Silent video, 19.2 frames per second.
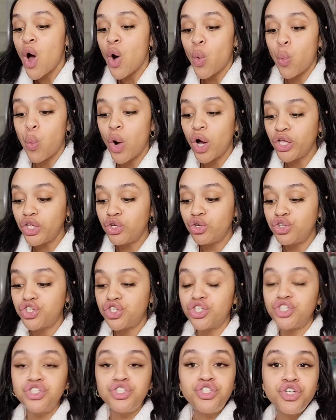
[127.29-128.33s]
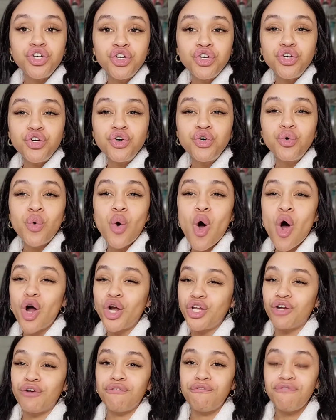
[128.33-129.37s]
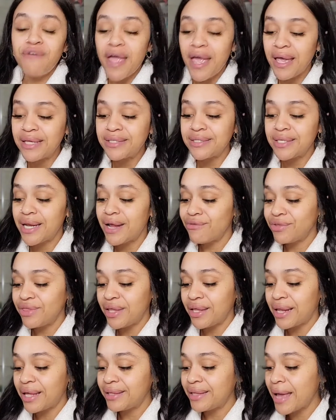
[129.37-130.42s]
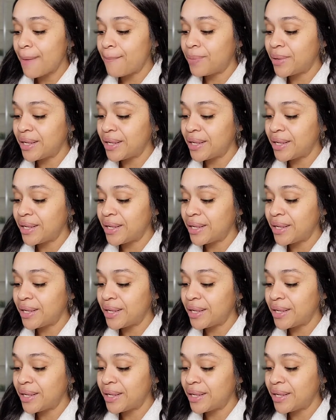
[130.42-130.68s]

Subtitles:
what you should do on your face and everything like that.